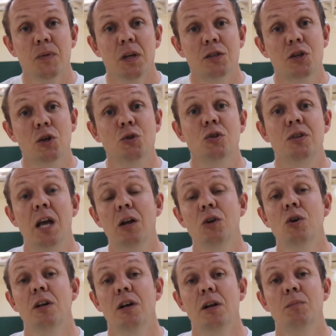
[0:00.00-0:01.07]
So to tell
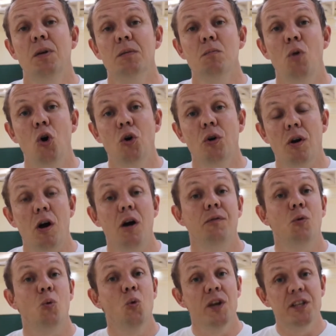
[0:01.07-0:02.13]
you a little bit more of
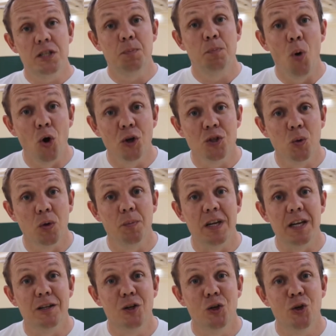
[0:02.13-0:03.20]
which sports will
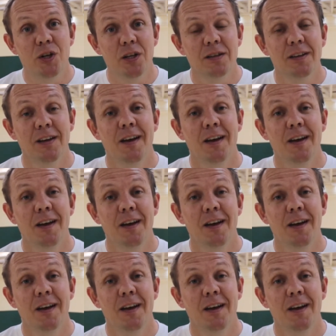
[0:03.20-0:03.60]
be included,